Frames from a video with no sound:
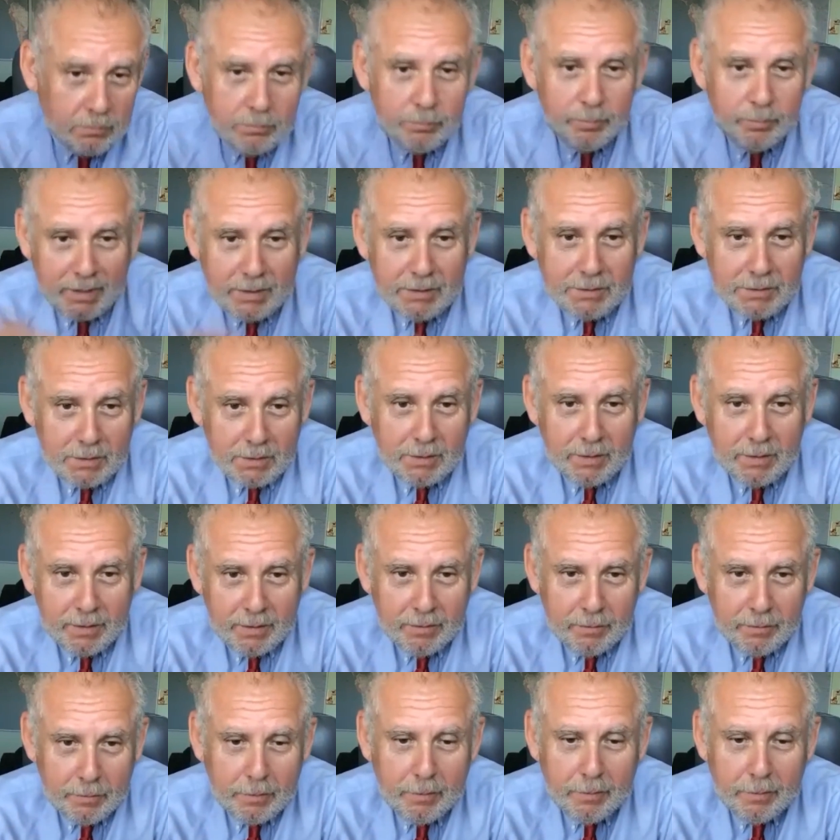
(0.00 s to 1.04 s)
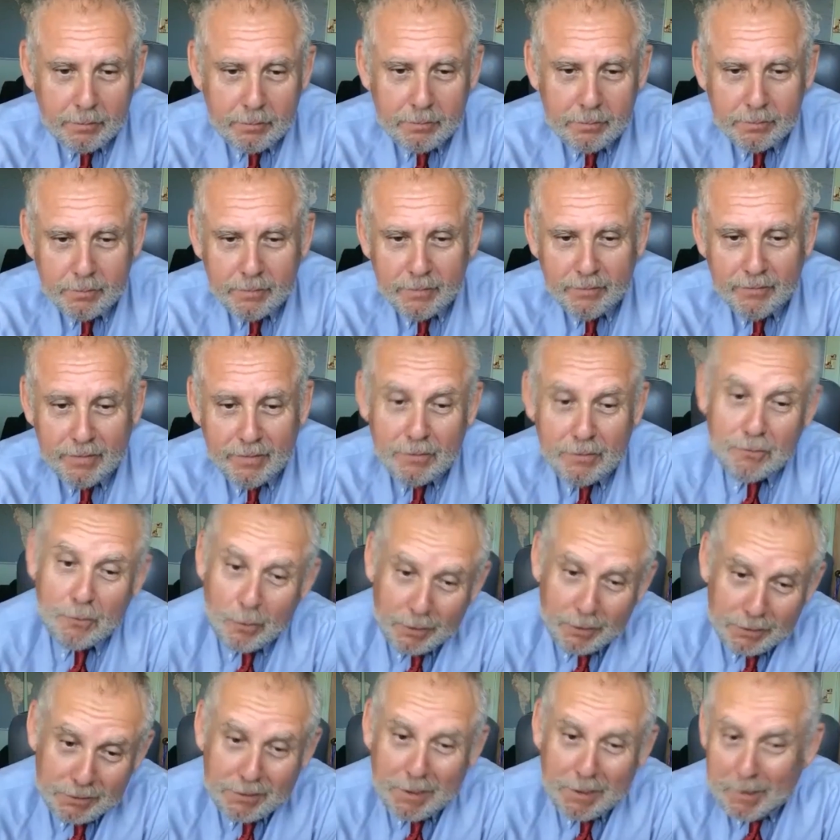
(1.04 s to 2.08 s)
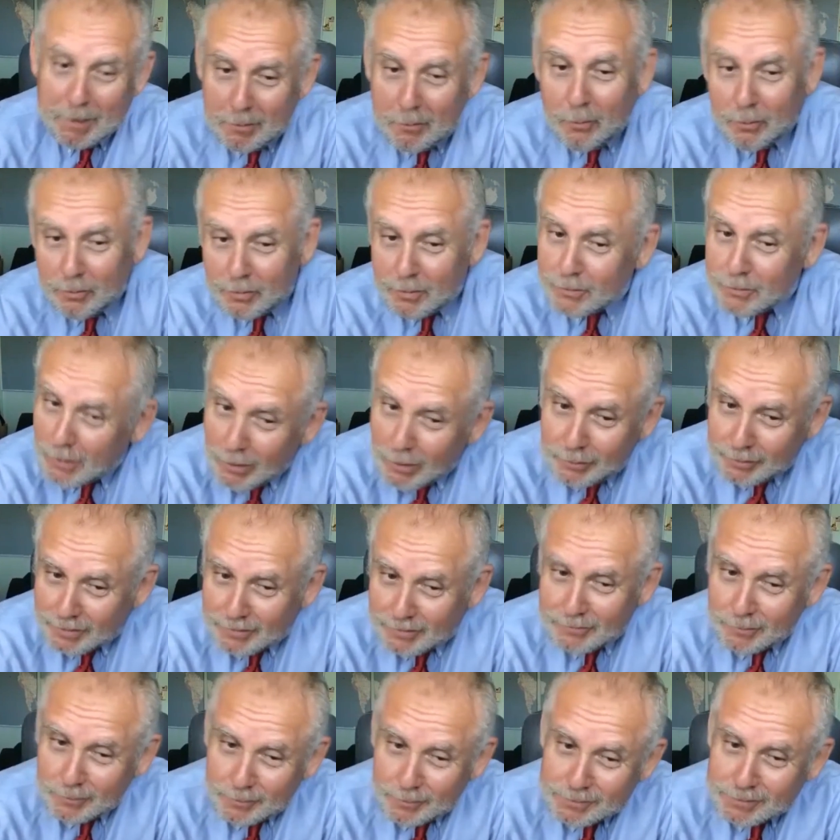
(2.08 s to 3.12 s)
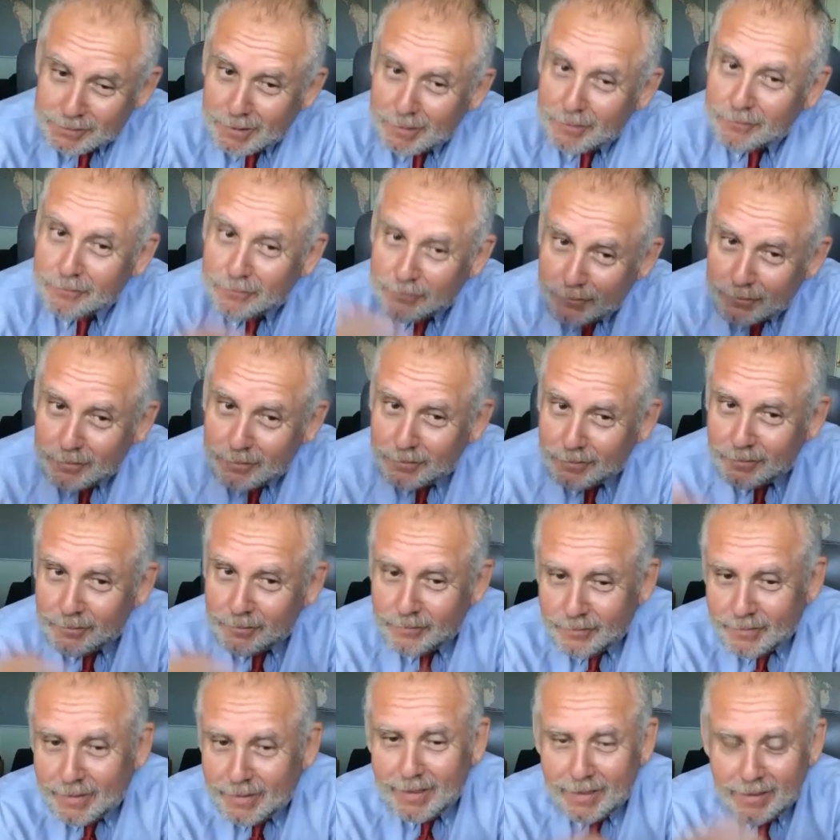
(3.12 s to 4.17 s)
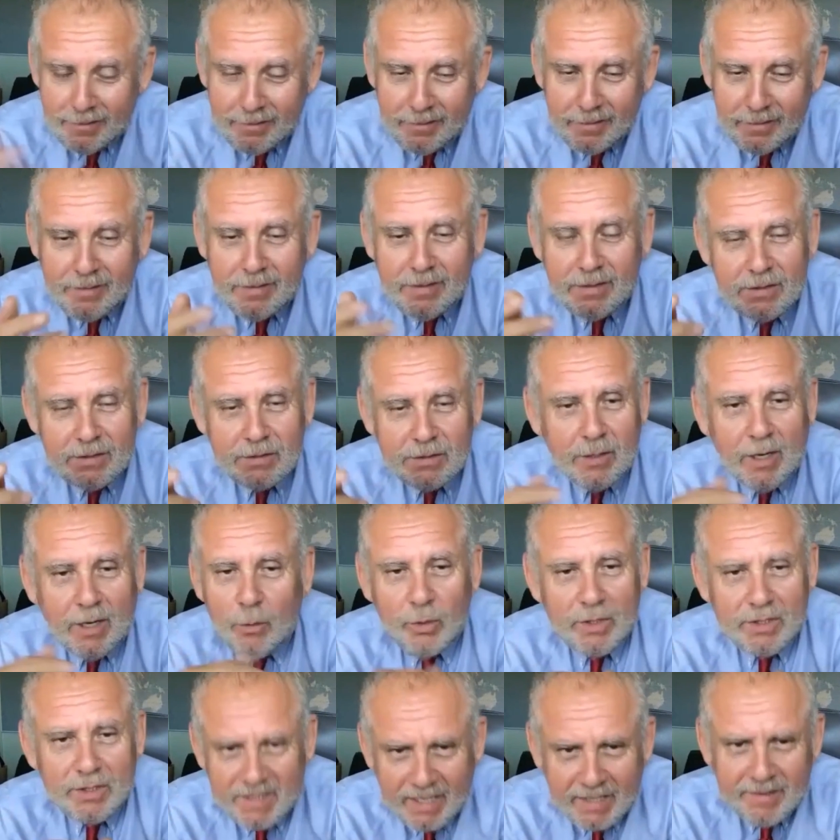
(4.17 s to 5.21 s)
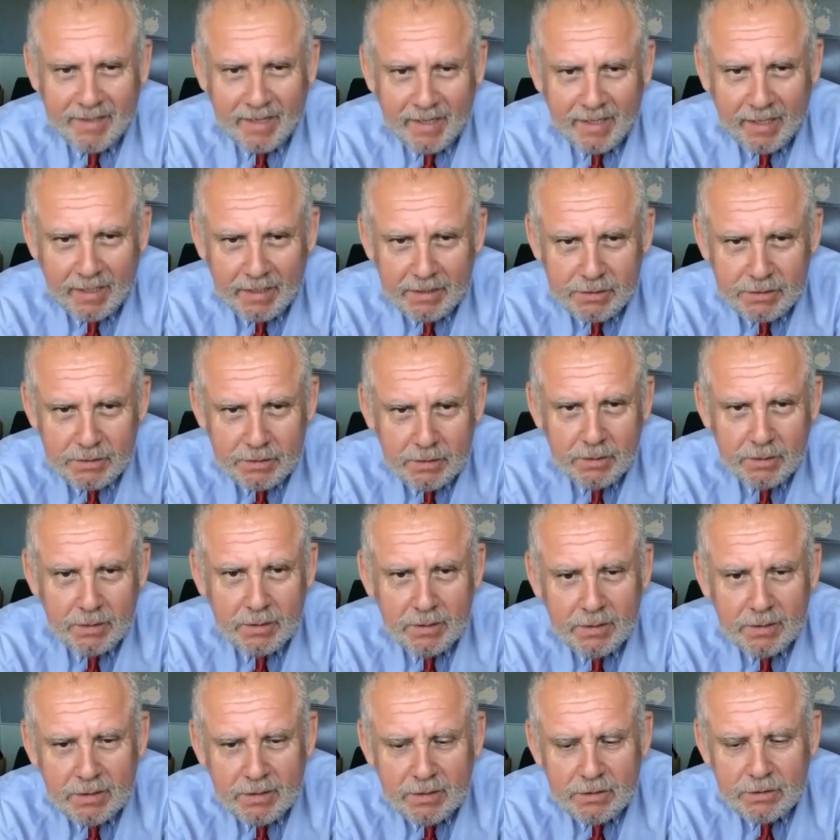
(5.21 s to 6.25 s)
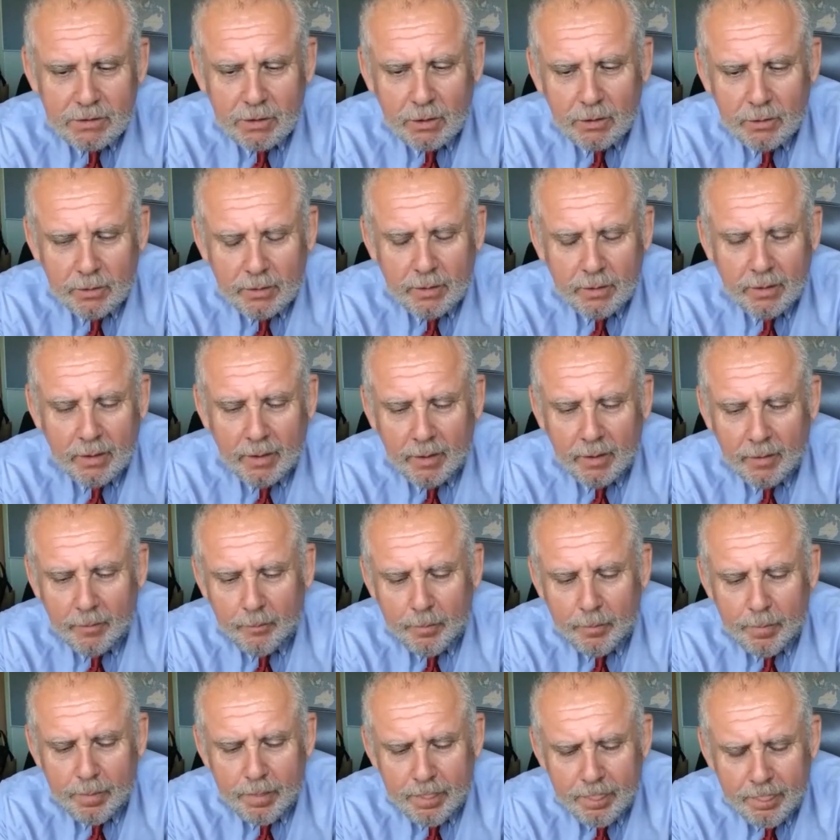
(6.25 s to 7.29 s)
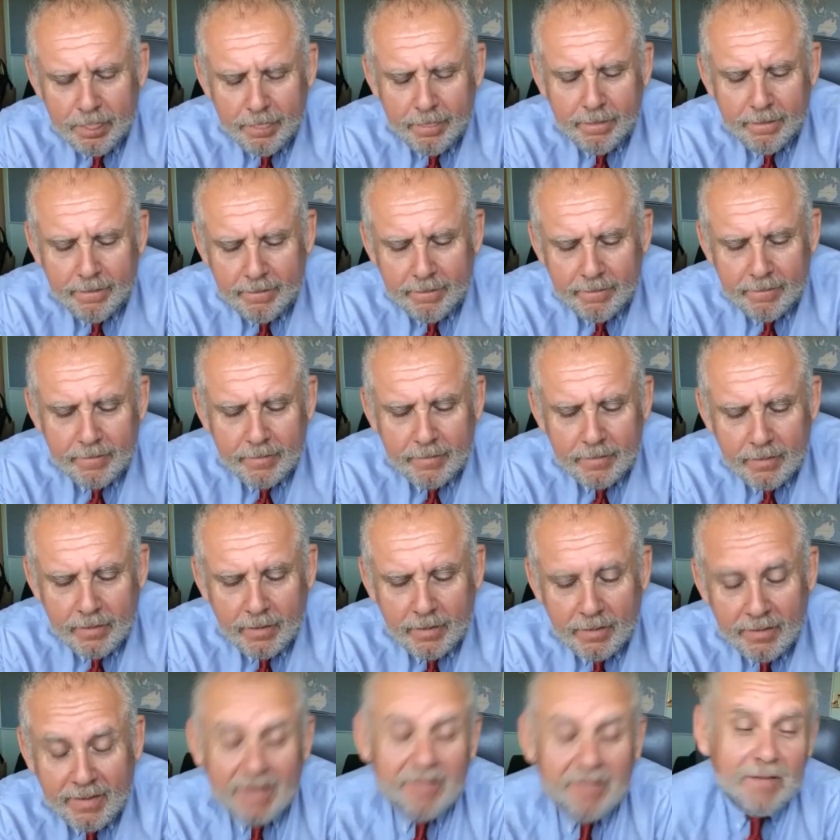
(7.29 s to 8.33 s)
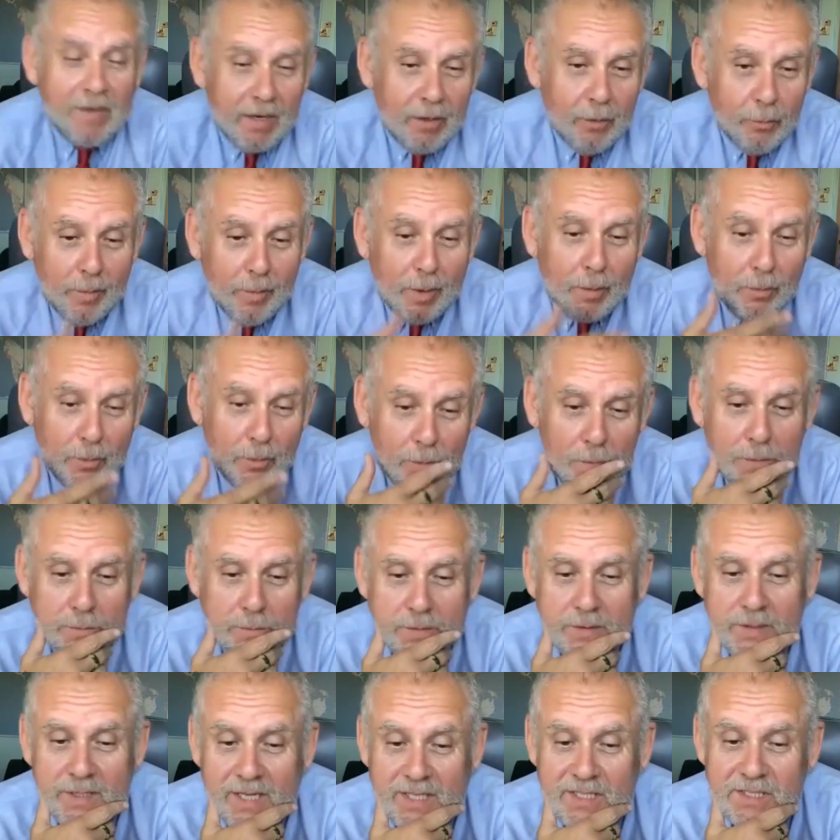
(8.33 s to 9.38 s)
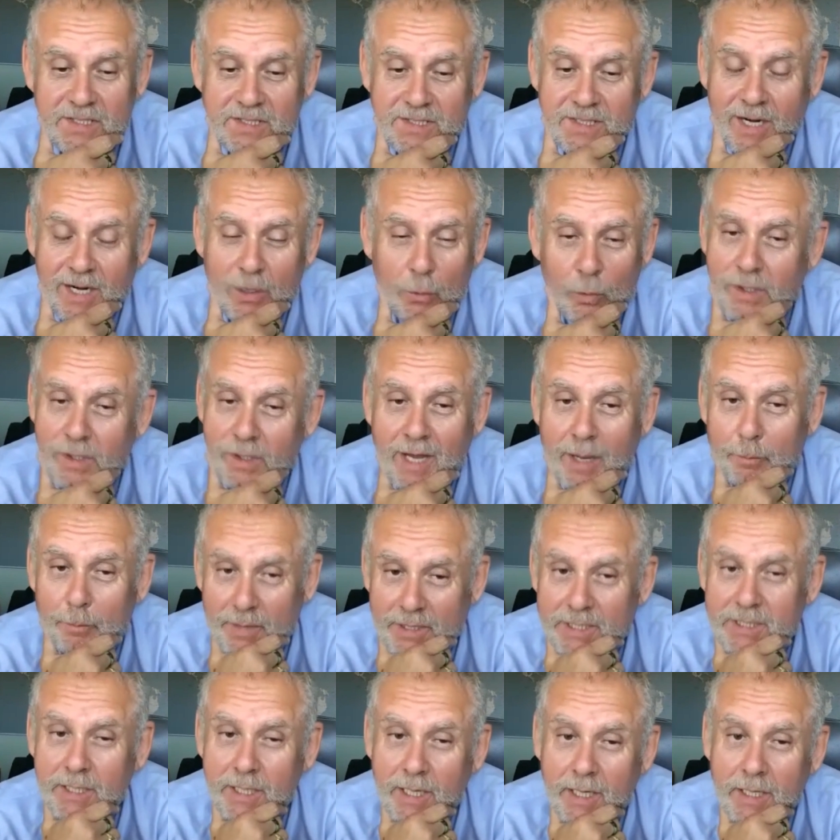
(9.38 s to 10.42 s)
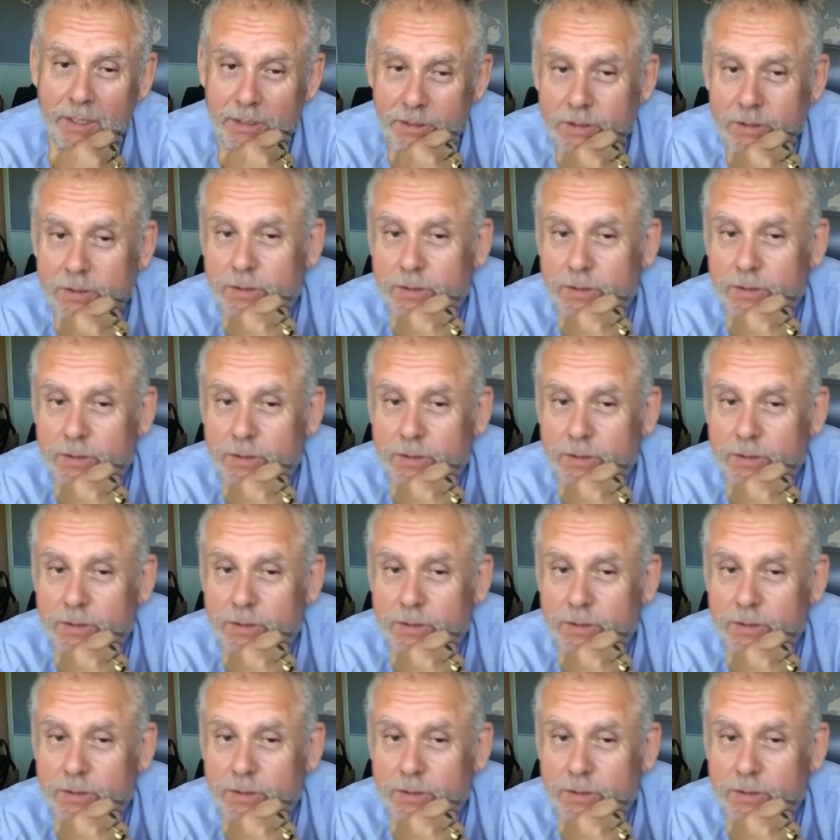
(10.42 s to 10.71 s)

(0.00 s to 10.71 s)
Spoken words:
Basically, he needs to go to jail, or the dog needs to go to jail for that kind of thing. So I wouldn't take that case. So that's kind of memorable. Cases that I would not mediate.